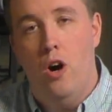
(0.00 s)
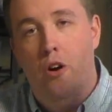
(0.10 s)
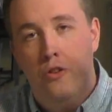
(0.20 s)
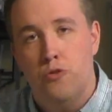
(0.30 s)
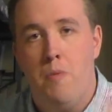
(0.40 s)

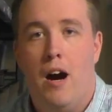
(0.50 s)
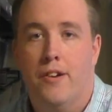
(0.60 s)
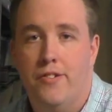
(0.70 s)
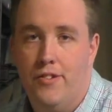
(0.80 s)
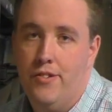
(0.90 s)
all those
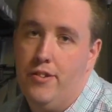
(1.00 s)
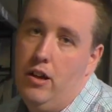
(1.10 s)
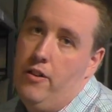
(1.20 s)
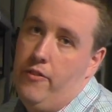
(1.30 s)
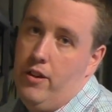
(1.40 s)
boxes and
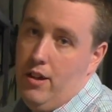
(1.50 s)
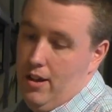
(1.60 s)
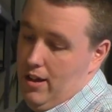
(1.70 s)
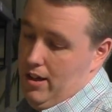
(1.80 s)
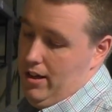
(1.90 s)
stuff.
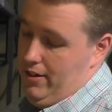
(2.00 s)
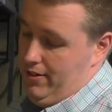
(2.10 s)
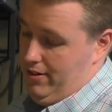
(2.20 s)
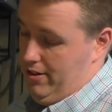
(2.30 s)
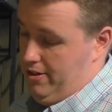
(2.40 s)
And
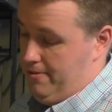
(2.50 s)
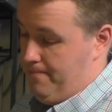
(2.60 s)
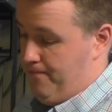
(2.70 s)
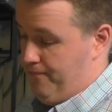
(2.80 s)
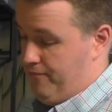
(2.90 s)

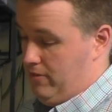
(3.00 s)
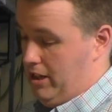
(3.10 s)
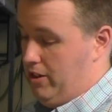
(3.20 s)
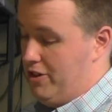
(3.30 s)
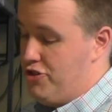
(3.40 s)
so,
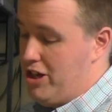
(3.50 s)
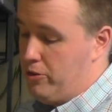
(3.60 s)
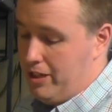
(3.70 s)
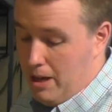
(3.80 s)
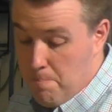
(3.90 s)
you know, and
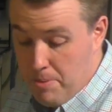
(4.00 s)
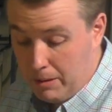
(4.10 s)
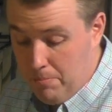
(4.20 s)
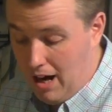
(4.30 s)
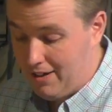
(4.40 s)
generally a
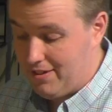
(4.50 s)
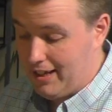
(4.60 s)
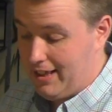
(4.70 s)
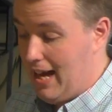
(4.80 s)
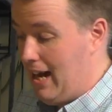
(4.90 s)
big box
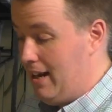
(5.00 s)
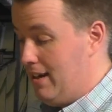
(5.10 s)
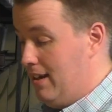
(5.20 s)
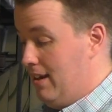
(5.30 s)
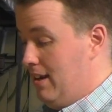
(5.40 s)
like that
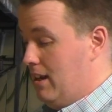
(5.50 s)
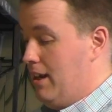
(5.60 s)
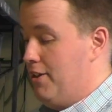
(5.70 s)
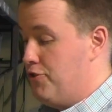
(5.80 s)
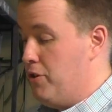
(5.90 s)

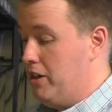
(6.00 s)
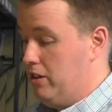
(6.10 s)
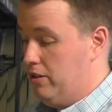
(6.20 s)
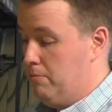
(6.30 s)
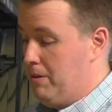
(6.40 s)
is treated a
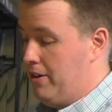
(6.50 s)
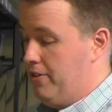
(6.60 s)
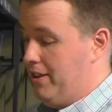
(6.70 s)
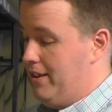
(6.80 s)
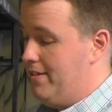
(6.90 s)
little better
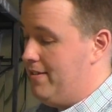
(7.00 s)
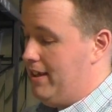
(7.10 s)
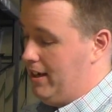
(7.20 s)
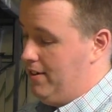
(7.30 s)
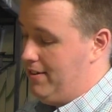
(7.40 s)
than this
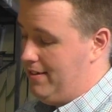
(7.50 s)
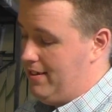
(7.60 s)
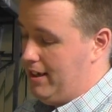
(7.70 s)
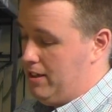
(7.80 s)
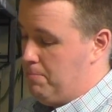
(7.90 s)
thing, because this
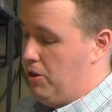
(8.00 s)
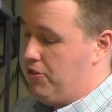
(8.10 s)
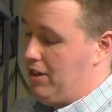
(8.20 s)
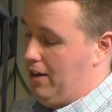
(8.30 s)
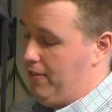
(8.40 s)
thing at the
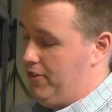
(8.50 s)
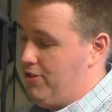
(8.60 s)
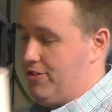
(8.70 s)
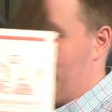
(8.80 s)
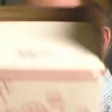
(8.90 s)
post office
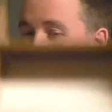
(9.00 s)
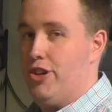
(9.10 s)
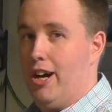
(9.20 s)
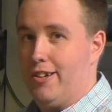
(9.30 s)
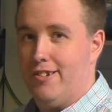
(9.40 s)
just gets
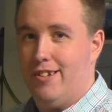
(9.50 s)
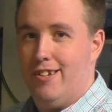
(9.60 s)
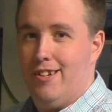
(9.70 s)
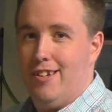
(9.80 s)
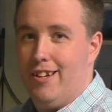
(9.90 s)
chucked.
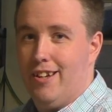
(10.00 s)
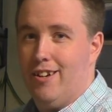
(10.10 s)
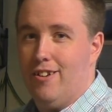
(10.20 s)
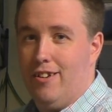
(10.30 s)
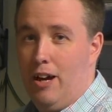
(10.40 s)
You
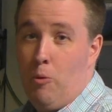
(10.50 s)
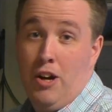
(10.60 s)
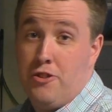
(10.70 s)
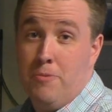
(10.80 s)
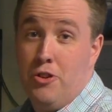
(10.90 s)
know, I
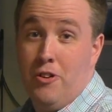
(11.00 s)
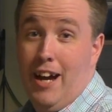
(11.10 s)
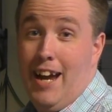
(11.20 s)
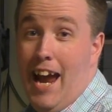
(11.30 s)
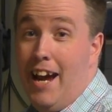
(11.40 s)
watch them do it,
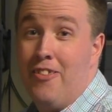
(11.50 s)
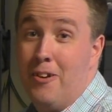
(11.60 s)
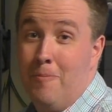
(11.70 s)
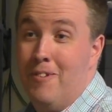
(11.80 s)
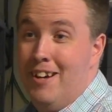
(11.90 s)
I hand
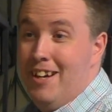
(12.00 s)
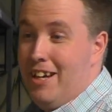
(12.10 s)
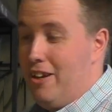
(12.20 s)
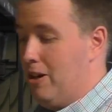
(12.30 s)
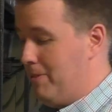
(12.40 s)
them,
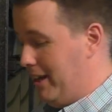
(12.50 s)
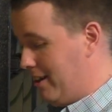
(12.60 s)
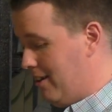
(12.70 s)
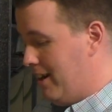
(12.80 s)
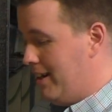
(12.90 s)
you know, I'm like,
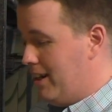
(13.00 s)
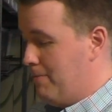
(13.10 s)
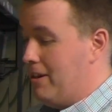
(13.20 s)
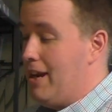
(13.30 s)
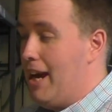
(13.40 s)
all right, yep,
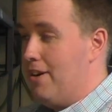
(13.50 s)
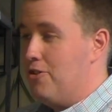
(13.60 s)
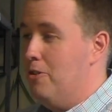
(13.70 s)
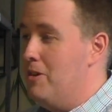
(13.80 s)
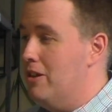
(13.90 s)
you hand it
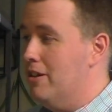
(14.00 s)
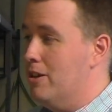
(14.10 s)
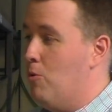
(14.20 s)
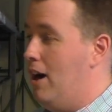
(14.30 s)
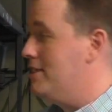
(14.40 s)
to them, you literally
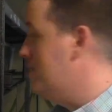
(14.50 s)
watch